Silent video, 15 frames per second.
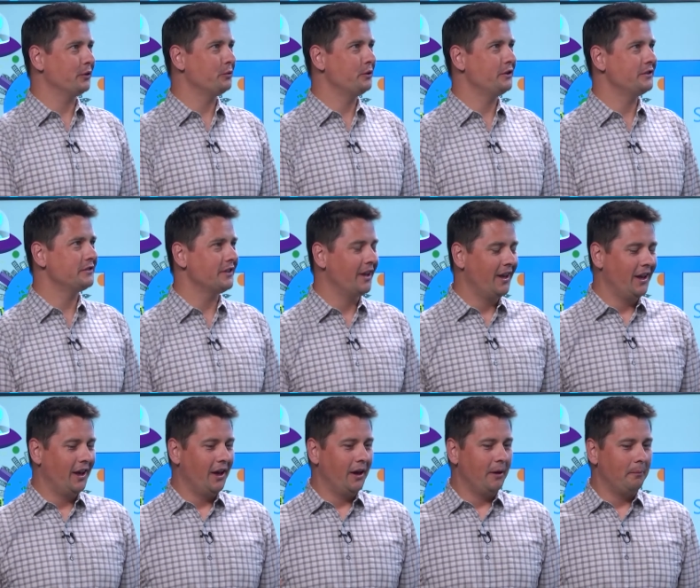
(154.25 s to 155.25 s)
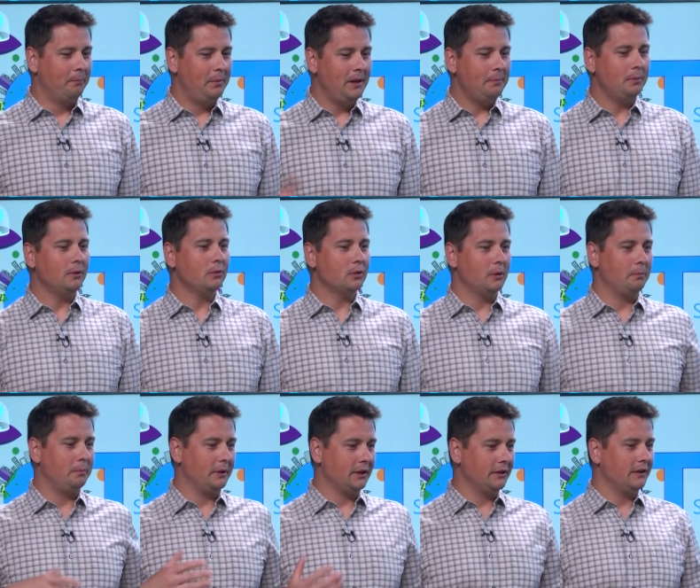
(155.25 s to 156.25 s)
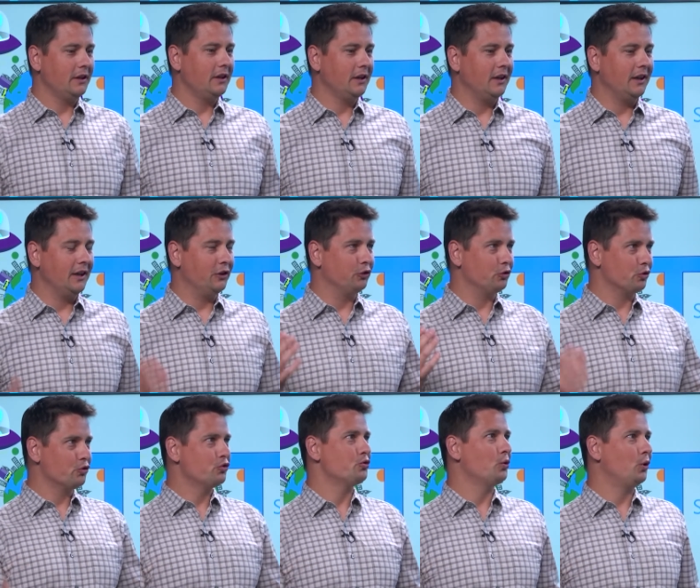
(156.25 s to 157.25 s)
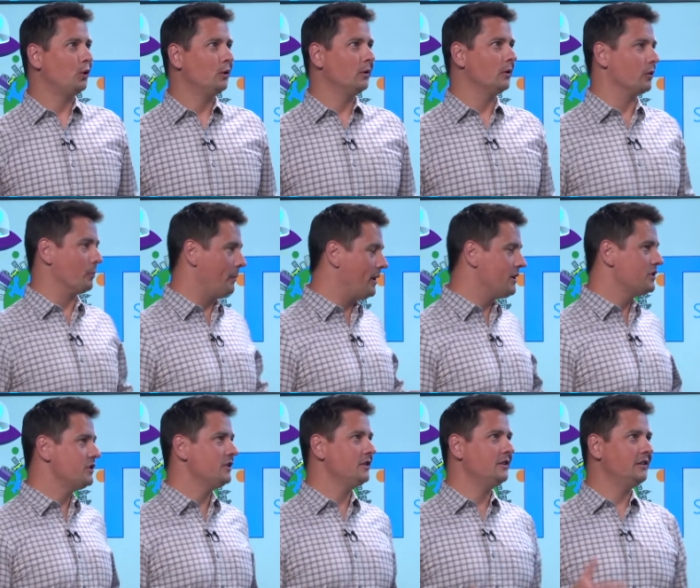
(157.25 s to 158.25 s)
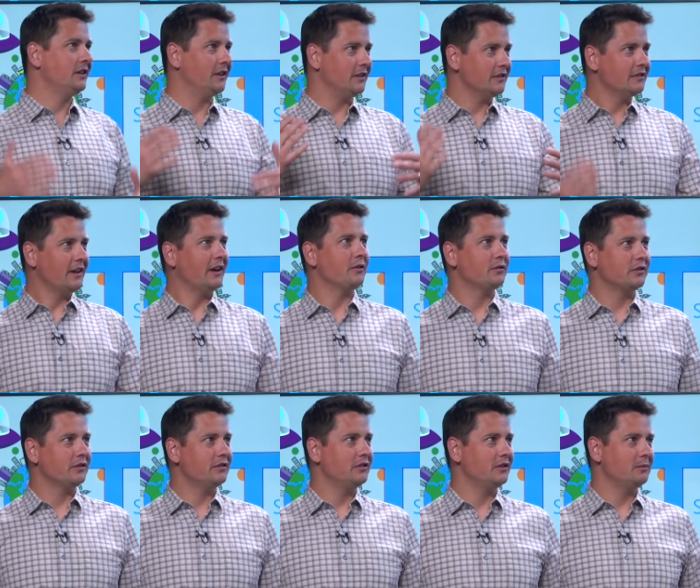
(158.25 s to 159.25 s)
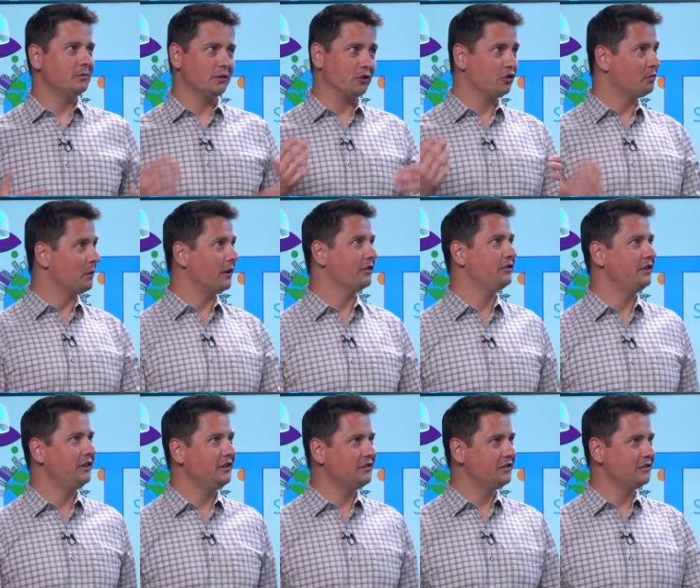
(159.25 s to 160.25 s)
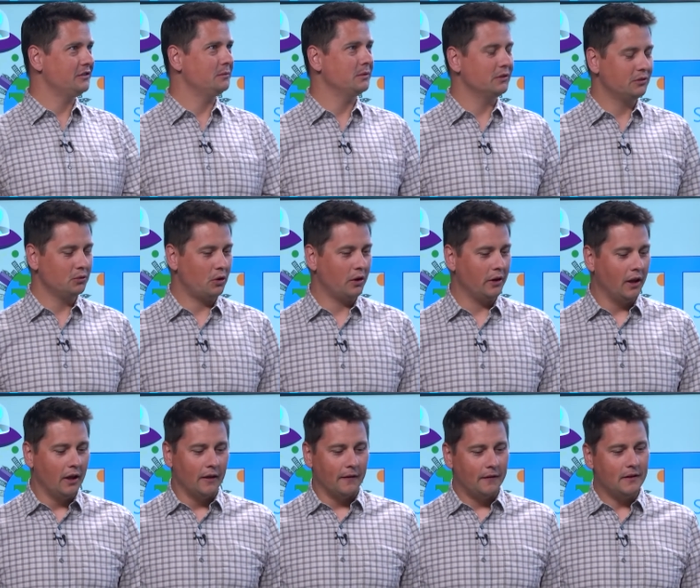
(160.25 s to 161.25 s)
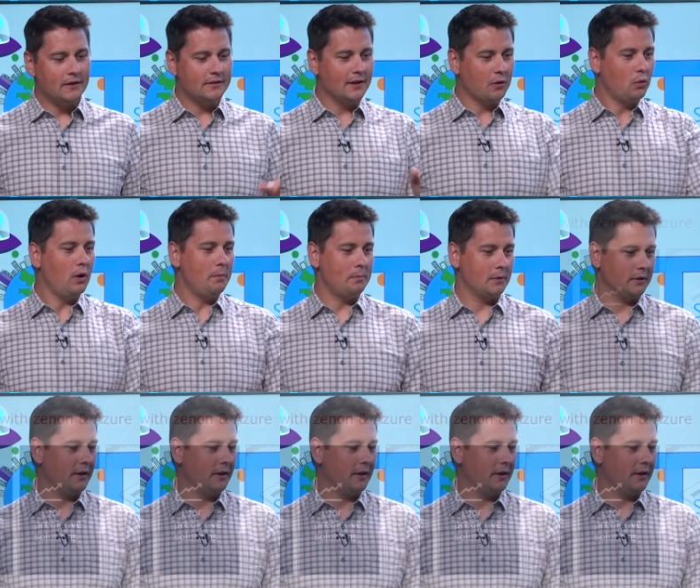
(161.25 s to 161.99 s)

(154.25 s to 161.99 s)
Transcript: with. Mm people were building industrial automation and this kind of systems yeah. and smart city systems and so on. Yeah. This equipment